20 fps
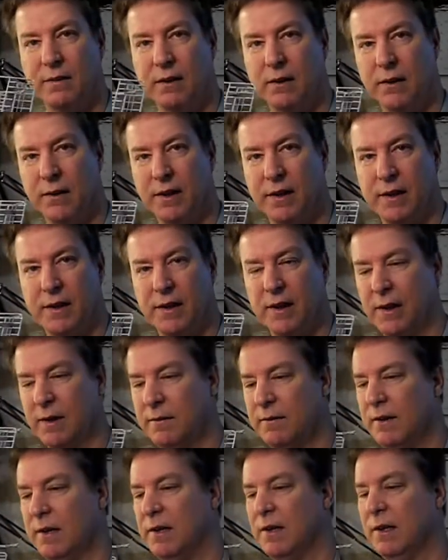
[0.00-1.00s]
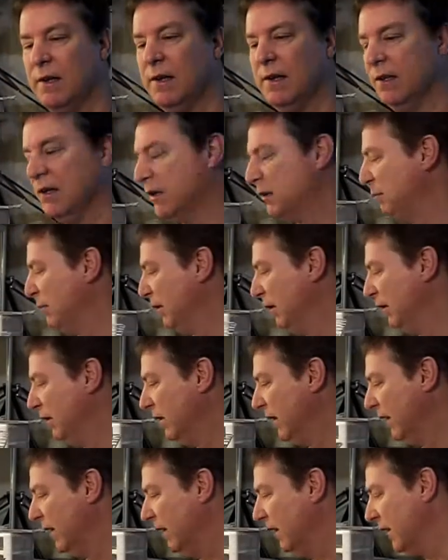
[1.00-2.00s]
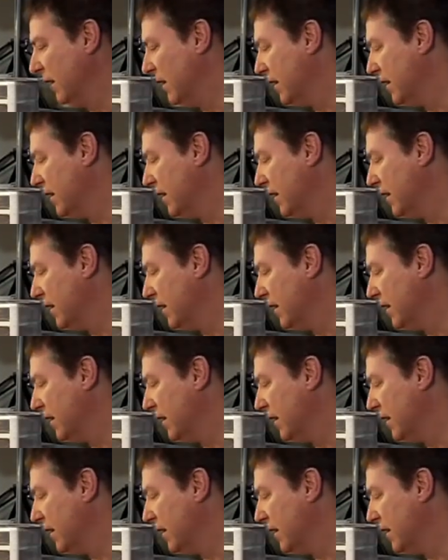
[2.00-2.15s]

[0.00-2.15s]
or the sprue there